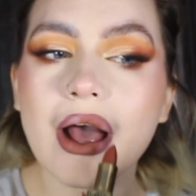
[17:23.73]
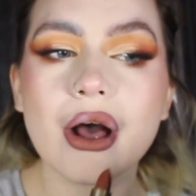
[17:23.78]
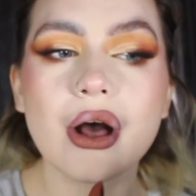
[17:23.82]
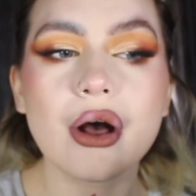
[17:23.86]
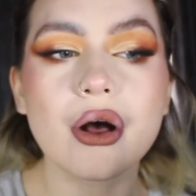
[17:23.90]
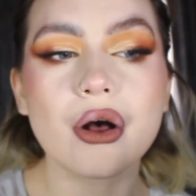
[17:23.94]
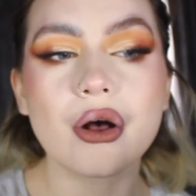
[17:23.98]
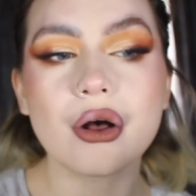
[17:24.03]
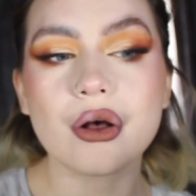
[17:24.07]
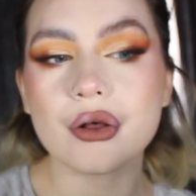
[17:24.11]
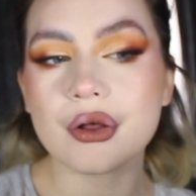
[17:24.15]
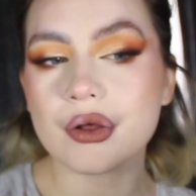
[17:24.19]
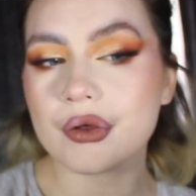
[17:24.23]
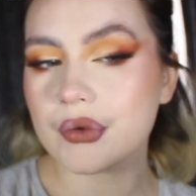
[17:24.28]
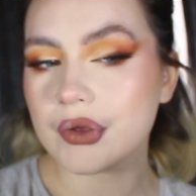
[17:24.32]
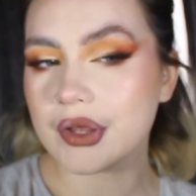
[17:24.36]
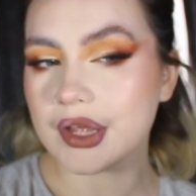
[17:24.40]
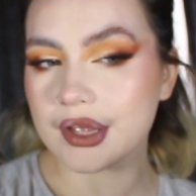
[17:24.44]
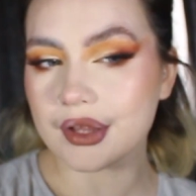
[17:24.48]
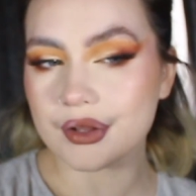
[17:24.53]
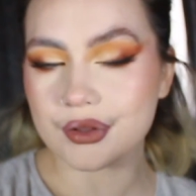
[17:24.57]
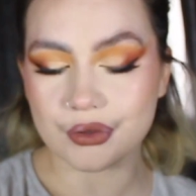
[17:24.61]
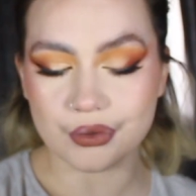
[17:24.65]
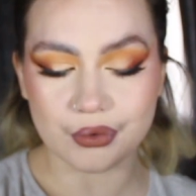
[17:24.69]
Oh,
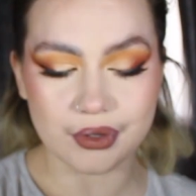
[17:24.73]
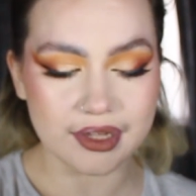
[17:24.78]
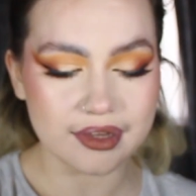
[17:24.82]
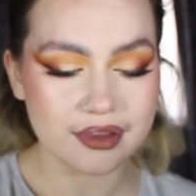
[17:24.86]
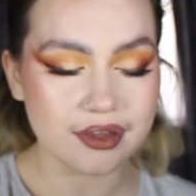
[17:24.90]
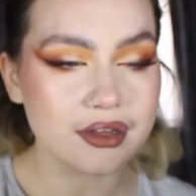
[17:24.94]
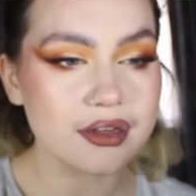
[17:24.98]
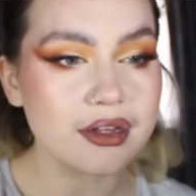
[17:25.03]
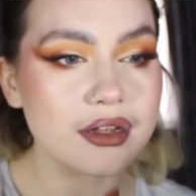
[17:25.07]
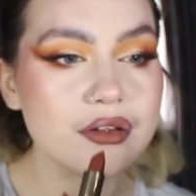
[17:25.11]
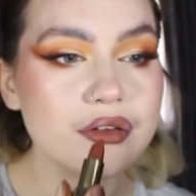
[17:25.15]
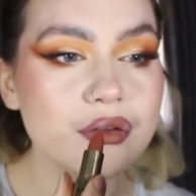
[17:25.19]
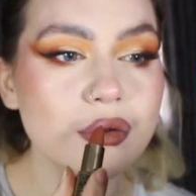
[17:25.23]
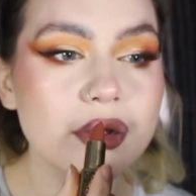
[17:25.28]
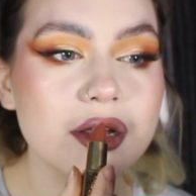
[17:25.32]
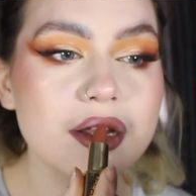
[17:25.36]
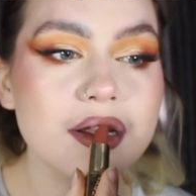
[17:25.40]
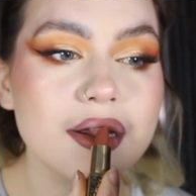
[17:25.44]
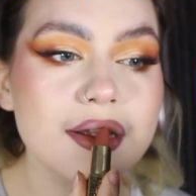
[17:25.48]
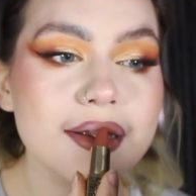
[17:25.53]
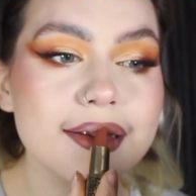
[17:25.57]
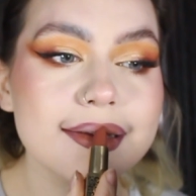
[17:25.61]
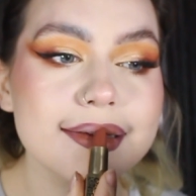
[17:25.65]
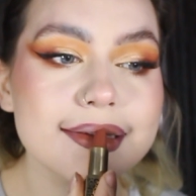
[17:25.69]
okay, no, I think that's quite
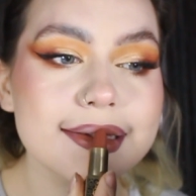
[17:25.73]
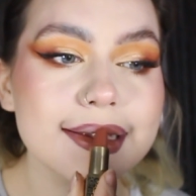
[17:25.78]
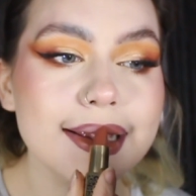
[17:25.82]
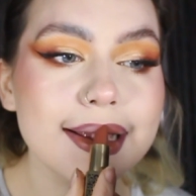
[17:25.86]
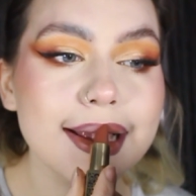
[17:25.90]
nice.